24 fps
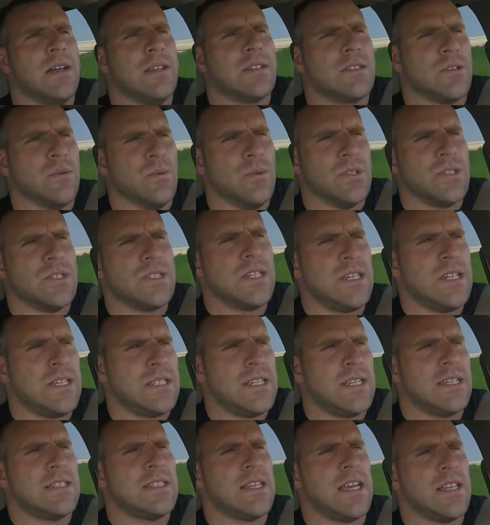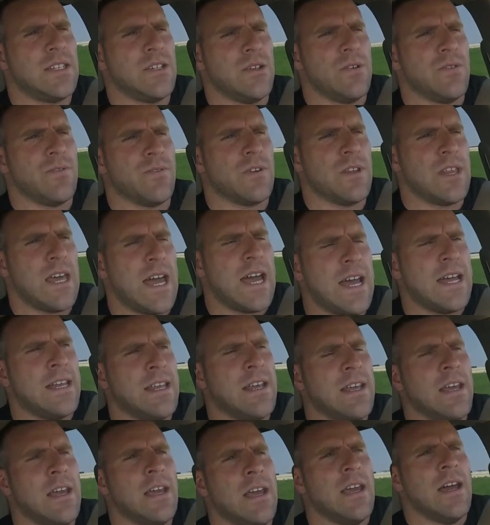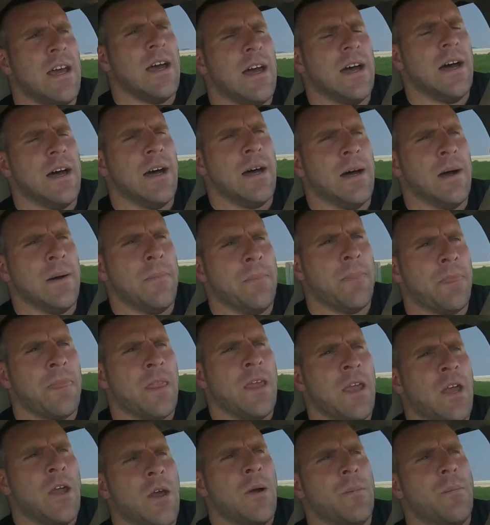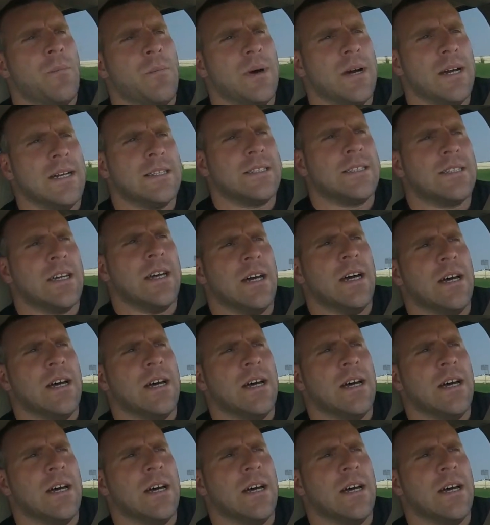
So we'll see. Stay tuned for that. But